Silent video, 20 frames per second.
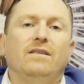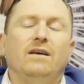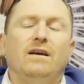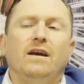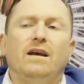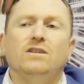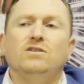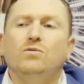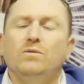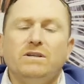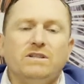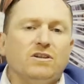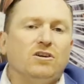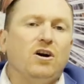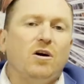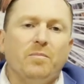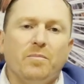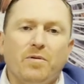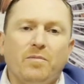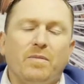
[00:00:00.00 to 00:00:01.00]
it's always a
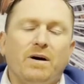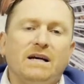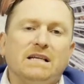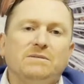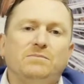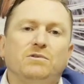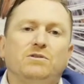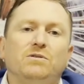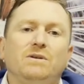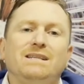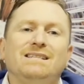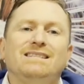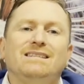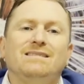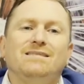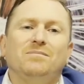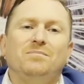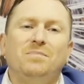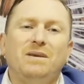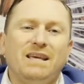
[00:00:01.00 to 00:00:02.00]
compromise between
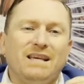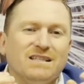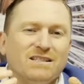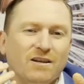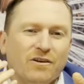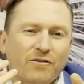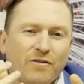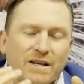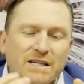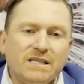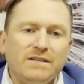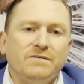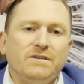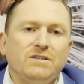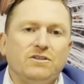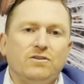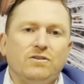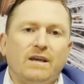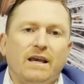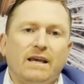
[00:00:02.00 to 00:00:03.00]
being as aggressive
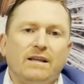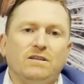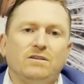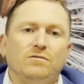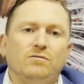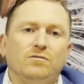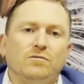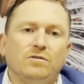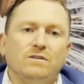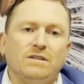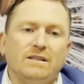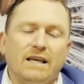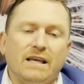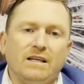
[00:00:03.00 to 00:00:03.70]
as you can towards the